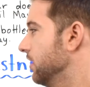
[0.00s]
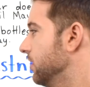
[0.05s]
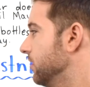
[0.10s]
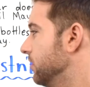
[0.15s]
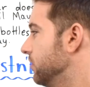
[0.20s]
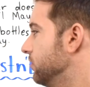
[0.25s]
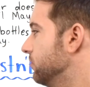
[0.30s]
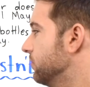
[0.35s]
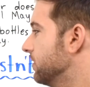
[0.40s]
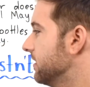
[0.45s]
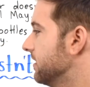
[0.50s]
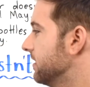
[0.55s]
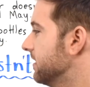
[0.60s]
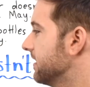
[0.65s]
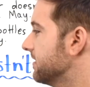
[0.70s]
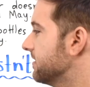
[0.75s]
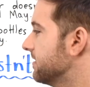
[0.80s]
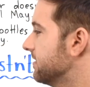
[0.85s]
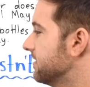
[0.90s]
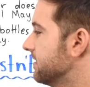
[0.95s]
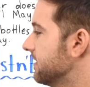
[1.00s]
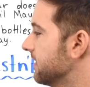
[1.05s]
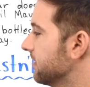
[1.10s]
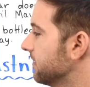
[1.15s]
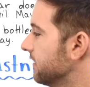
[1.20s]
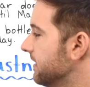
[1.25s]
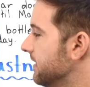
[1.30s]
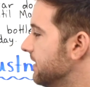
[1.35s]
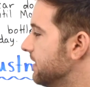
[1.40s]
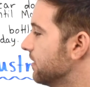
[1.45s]
you wouldn't
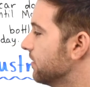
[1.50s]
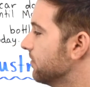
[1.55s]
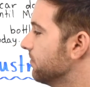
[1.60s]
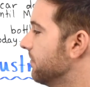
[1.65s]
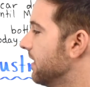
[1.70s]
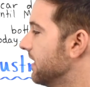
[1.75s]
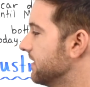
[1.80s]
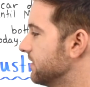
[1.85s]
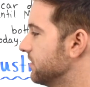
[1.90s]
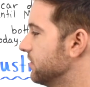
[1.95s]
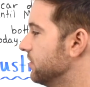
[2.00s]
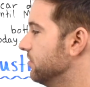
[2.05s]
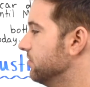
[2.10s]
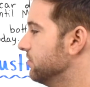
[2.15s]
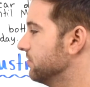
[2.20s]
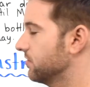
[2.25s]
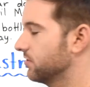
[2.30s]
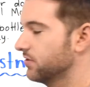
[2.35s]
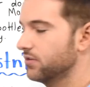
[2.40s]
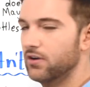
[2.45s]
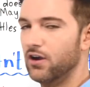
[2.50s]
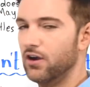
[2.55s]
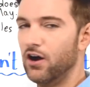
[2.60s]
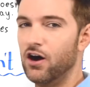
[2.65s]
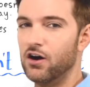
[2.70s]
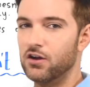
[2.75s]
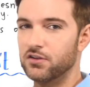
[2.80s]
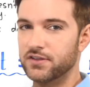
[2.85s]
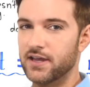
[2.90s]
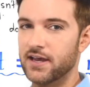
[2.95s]
necessarily hear must used
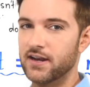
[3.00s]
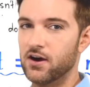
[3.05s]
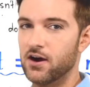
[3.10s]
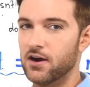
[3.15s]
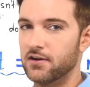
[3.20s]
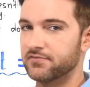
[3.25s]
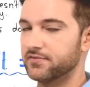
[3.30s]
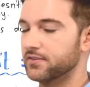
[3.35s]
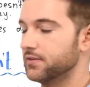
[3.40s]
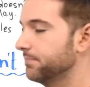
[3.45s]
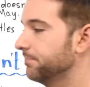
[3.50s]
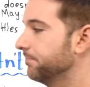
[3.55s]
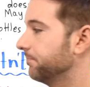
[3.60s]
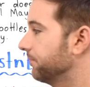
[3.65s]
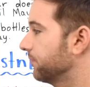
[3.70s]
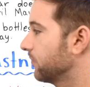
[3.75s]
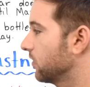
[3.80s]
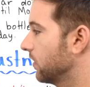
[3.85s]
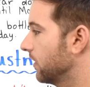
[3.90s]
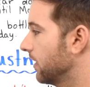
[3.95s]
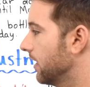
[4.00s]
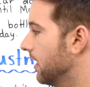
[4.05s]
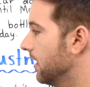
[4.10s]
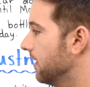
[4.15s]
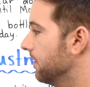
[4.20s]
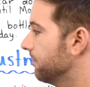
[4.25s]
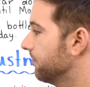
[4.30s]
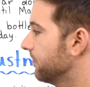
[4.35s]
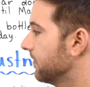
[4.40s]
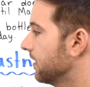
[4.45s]
all that often.
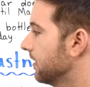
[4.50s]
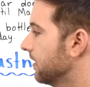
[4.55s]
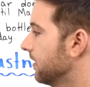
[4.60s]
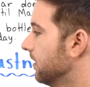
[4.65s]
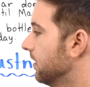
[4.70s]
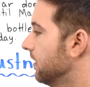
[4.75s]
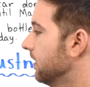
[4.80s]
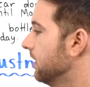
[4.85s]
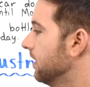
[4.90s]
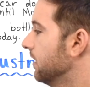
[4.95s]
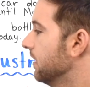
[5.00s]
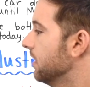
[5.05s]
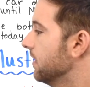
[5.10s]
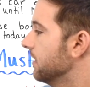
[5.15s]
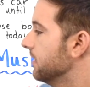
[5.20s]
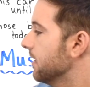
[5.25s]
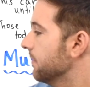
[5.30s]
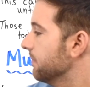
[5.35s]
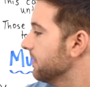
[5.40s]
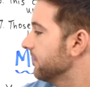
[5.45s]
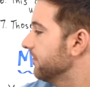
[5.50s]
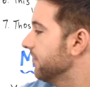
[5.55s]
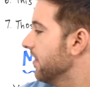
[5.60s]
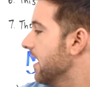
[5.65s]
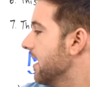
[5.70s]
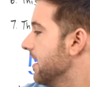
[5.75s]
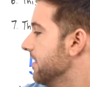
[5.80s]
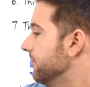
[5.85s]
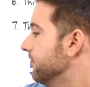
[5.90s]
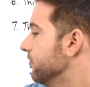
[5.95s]
Okay? Number
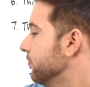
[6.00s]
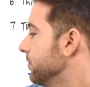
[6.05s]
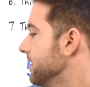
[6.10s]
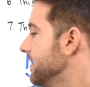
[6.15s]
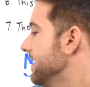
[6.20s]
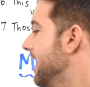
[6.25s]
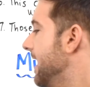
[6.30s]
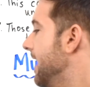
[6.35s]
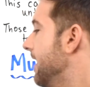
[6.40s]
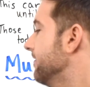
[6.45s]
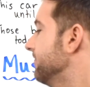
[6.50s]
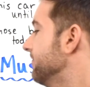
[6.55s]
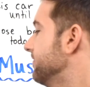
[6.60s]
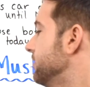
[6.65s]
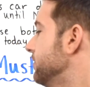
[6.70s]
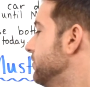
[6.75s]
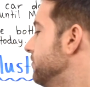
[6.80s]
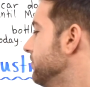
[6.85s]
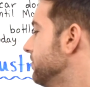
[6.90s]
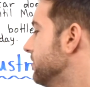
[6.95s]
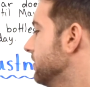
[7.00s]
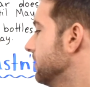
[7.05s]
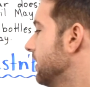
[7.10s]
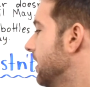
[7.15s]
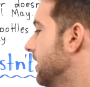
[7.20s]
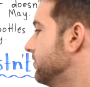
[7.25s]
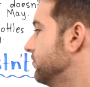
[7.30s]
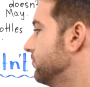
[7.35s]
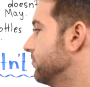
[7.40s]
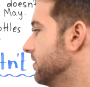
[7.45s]
five, we have to do the
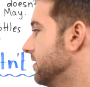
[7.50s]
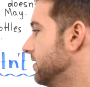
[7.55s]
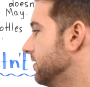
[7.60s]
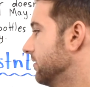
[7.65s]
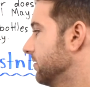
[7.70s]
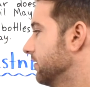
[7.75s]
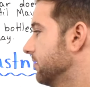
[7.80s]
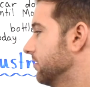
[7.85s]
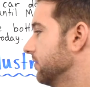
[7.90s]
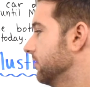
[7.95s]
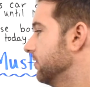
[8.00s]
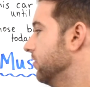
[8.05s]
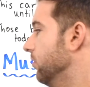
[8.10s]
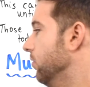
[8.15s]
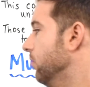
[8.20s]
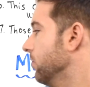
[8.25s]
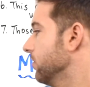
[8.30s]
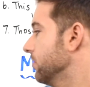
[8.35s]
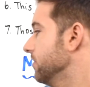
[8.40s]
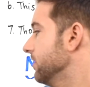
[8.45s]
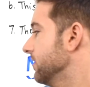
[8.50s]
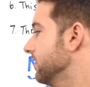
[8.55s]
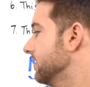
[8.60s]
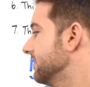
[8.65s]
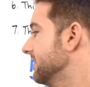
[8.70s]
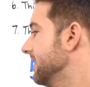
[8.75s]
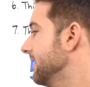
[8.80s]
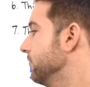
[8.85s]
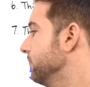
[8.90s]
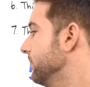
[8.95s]
laundry. Or you could
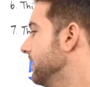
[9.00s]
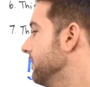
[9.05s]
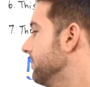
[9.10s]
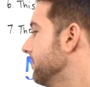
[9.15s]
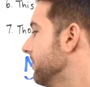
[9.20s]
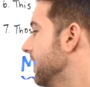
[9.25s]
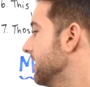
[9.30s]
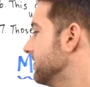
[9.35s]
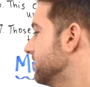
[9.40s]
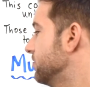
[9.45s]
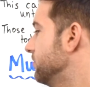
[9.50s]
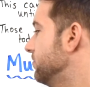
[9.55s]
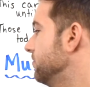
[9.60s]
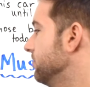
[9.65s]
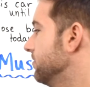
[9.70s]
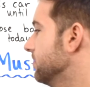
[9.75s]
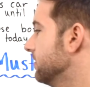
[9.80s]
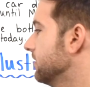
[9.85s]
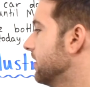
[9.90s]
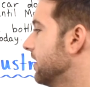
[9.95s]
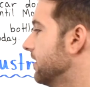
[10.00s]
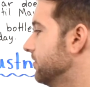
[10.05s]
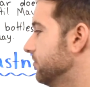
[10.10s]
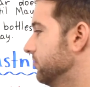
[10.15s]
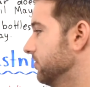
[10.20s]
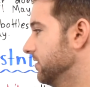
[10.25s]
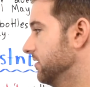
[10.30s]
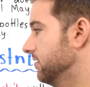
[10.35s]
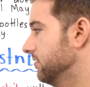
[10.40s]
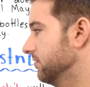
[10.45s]
say, we must do the
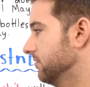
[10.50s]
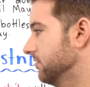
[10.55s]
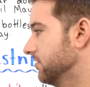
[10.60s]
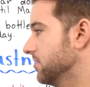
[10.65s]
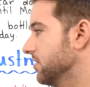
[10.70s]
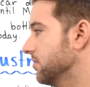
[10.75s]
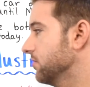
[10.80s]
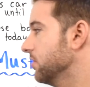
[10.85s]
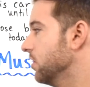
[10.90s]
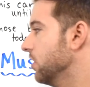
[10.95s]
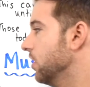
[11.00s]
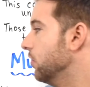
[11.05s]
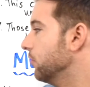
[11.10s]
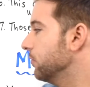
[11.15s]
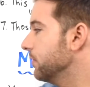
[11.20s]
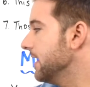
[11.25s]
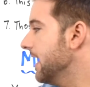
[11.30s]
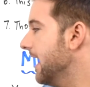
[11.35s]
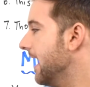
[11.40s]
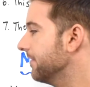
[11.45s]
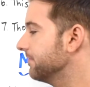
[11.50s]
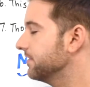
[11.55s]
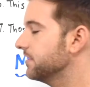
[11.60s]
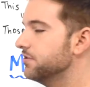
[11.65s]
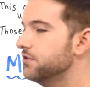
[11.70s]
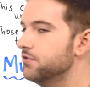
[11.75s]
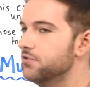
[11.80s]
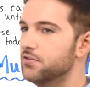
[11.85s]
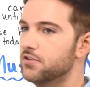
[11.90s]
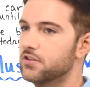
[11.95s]
laundry. So we have
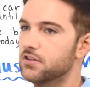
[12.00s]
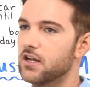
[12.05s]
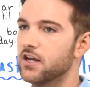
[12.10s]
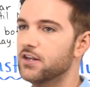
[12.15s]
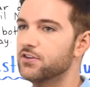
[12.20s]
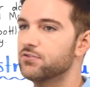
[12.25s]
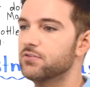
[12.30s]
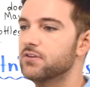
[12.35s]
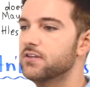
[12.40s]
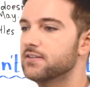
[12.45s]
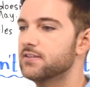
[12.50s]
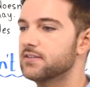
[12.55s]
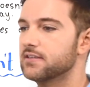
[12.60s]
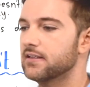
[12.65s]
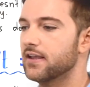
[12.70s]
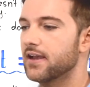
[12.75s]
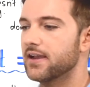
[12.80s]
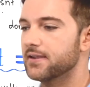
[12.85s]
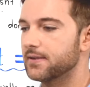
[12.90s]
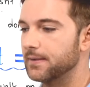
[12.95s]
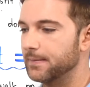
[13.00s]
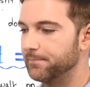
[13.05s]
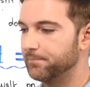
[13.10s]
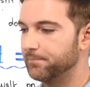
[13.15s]
to do the laundry is like,